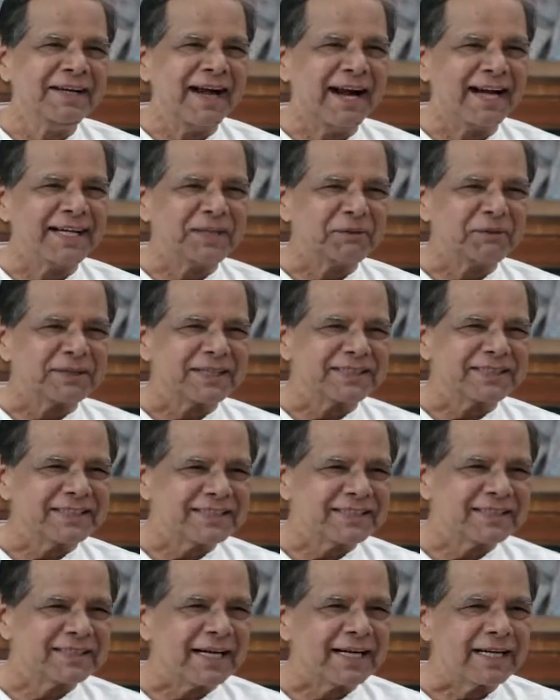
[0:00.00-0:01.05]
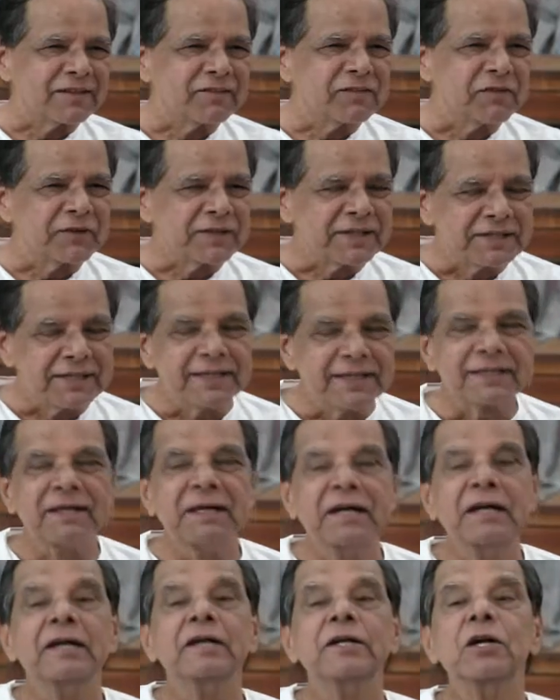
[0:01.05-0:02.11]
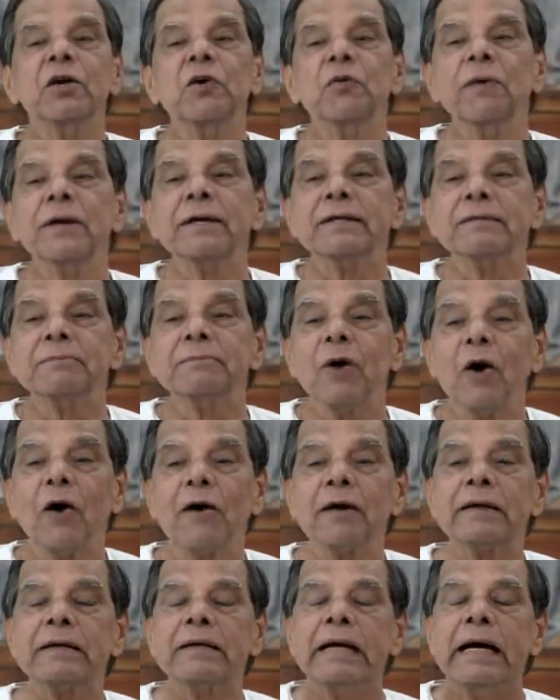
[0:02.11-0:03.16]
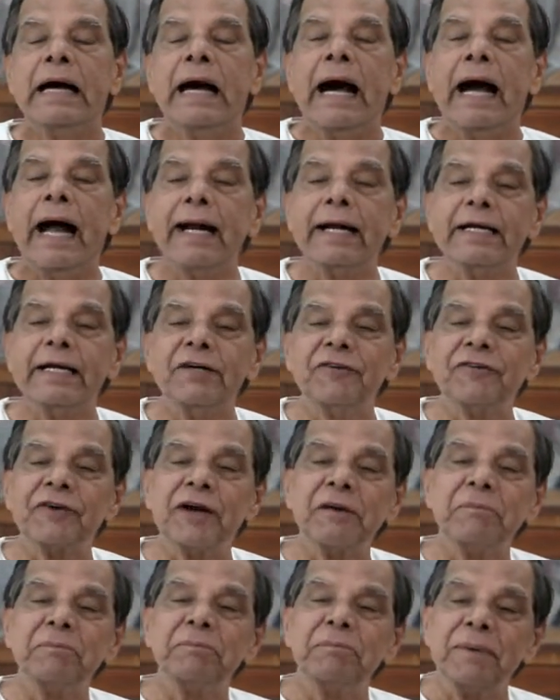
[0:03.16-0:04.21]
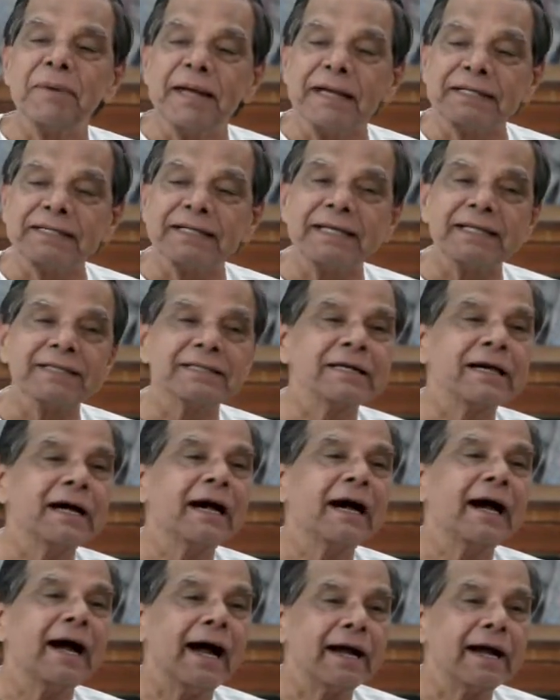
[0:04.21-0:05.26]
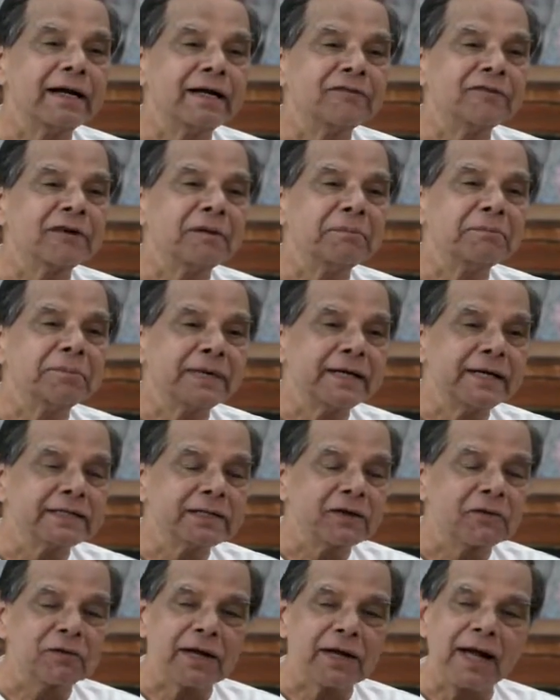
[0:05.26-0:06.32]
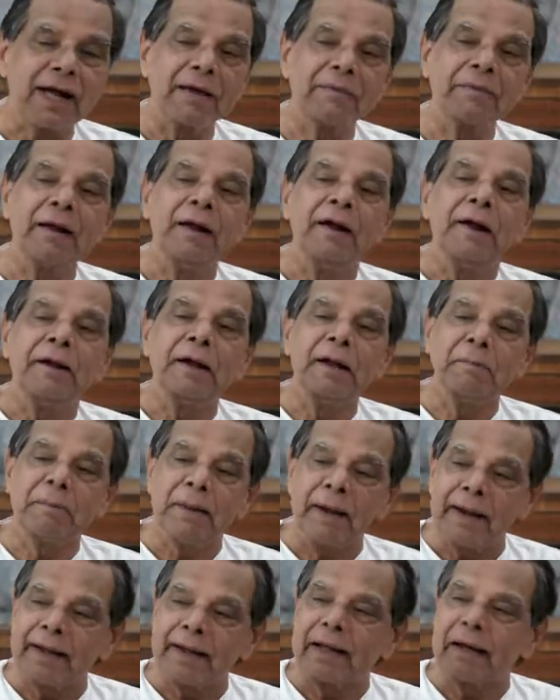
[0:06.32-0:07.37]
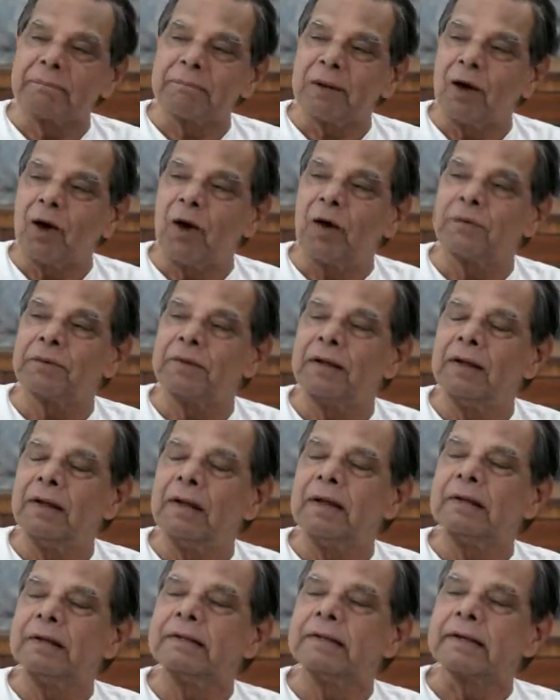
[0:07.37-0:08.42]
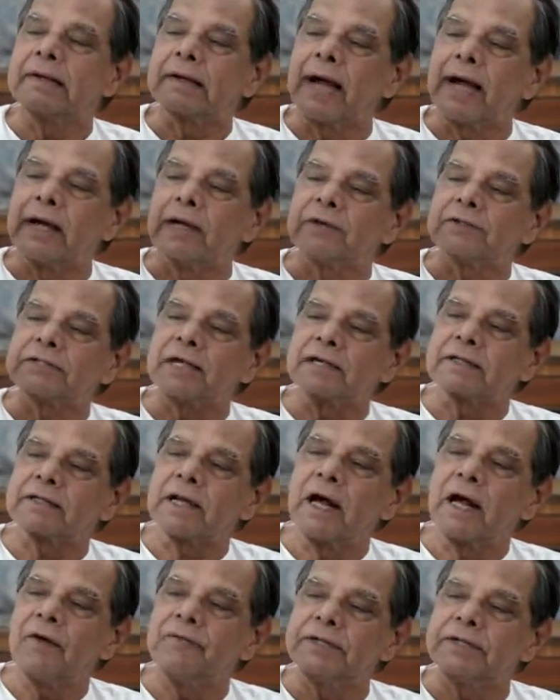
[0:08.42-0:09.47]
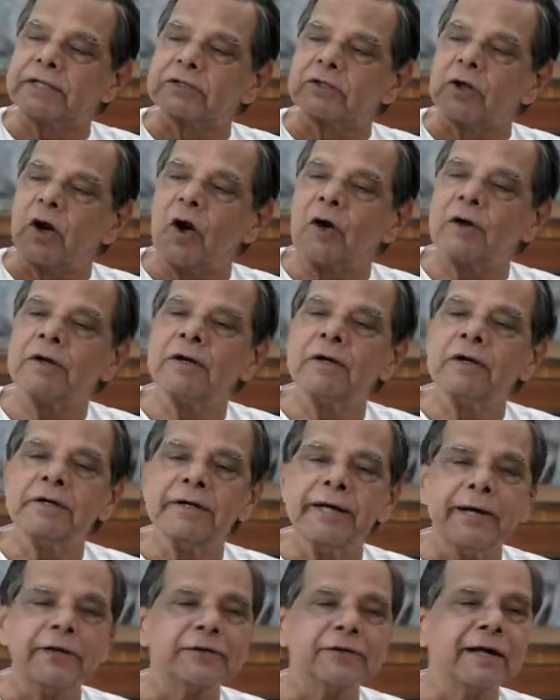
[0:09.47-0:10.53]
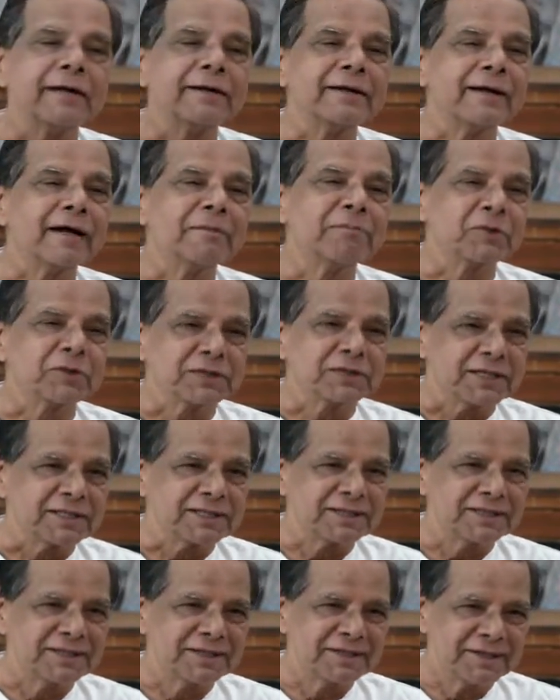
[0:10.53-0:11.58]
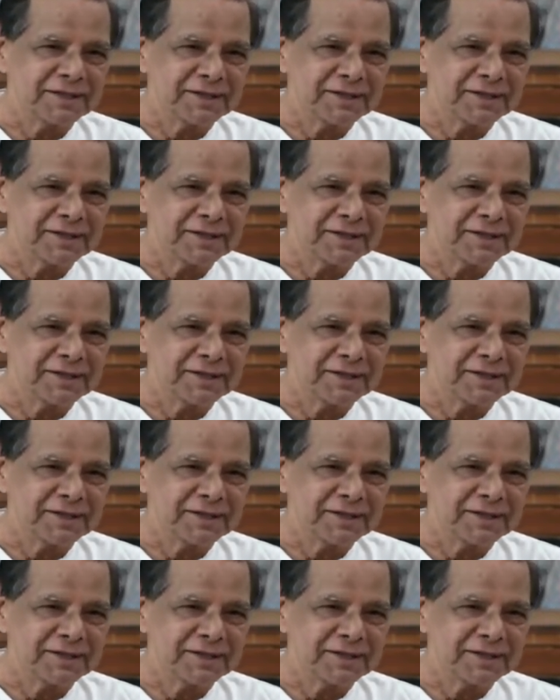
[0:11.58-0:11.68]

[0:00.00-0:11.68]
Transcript: and the mother says in 1956, new world is born at different places, at different periods of time, depending upon the kind of sadhana that has gone into the entire process,